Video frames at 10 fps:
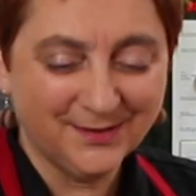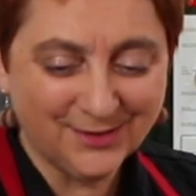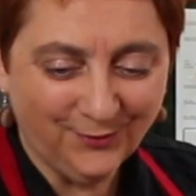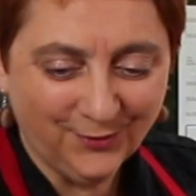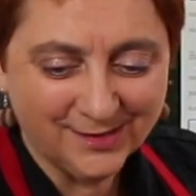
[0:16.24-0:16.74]

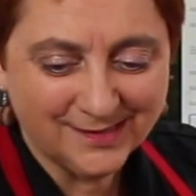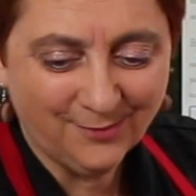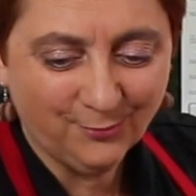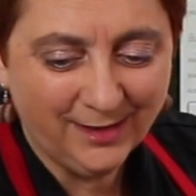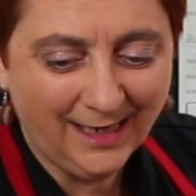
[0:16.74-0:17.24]
So first
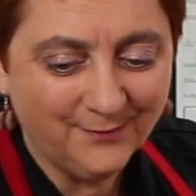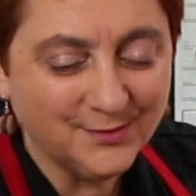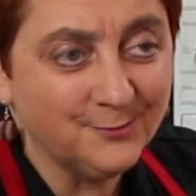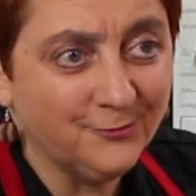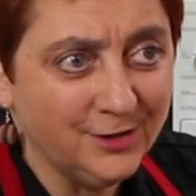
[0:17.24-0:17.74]
up we have
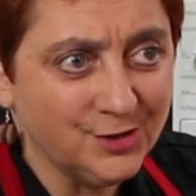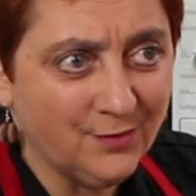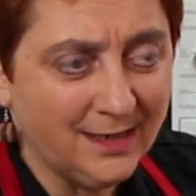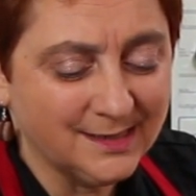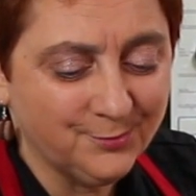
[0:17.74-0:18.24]
some fresh
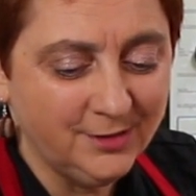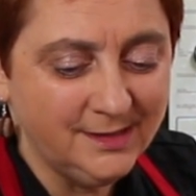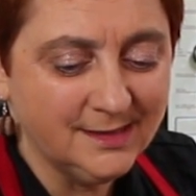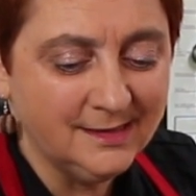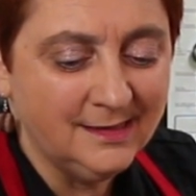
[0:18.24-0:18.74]
raspberries,